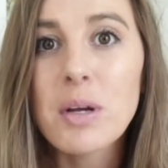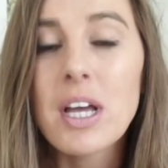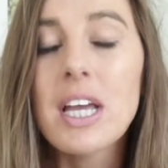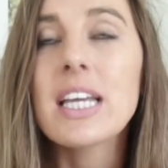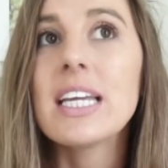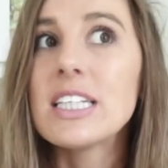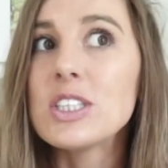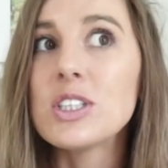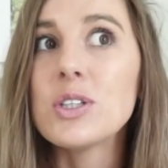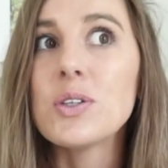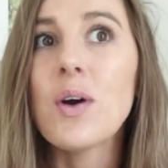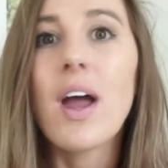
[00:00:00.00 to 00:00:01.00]
can
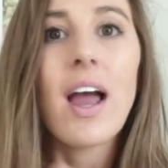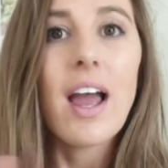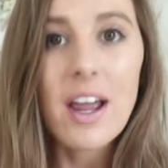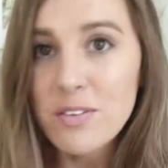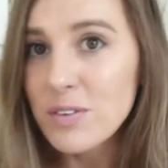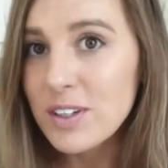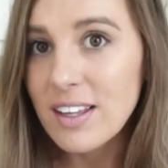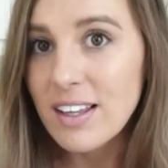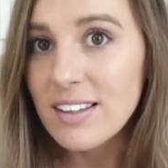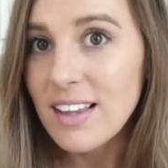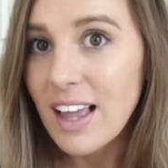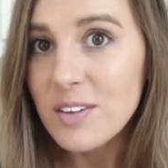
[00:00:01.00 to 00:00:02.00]
do everything
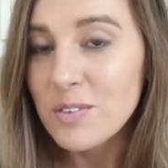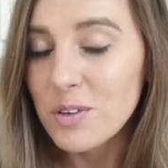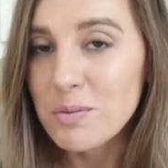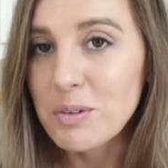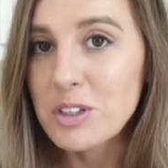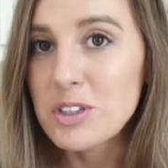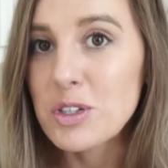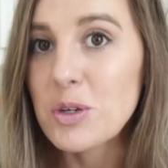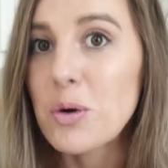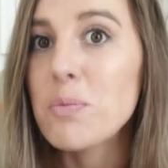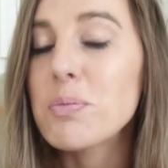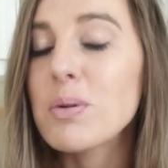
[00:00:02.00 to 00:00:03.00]
Lightroom can
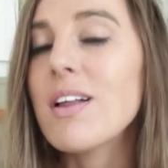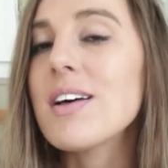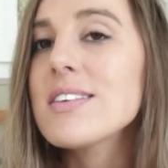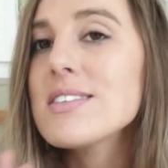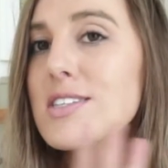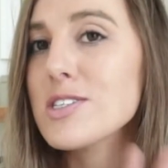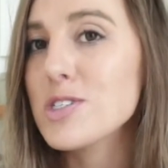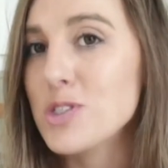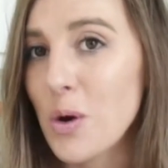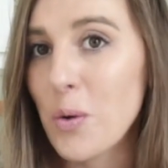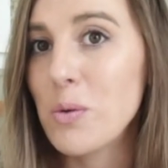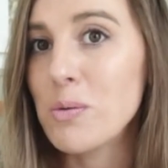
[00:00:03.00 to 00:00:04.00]
do plus
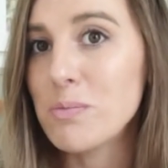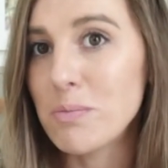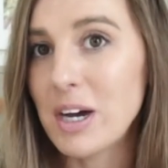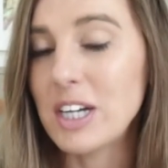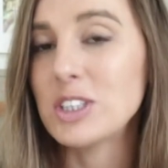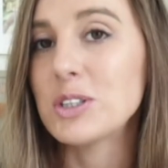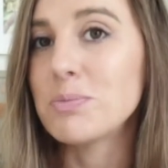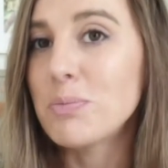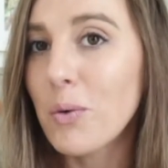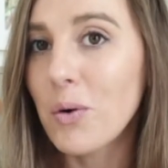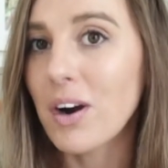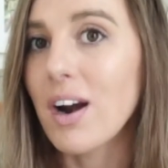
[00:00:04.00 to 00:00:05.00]
so much
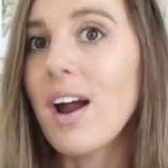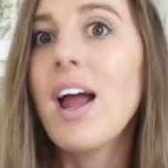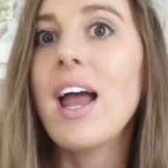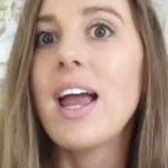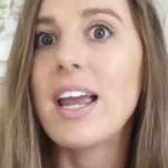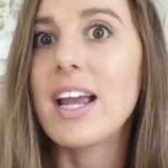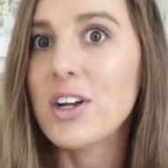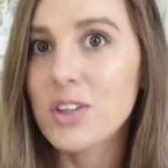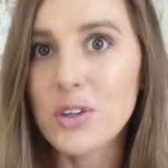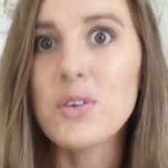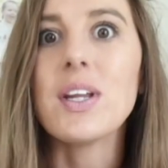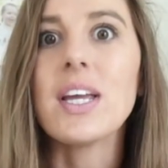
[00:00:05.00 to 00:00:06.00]
more,
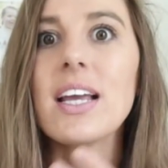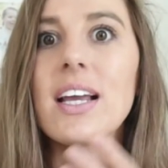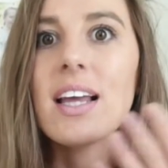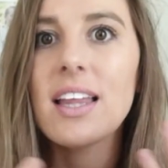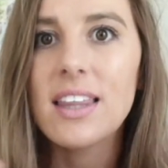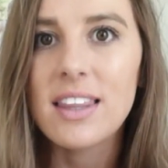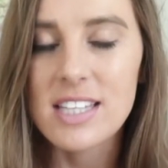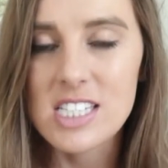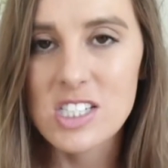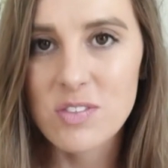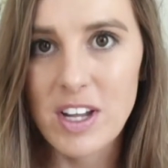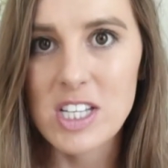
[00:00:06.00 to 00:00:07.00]
including this face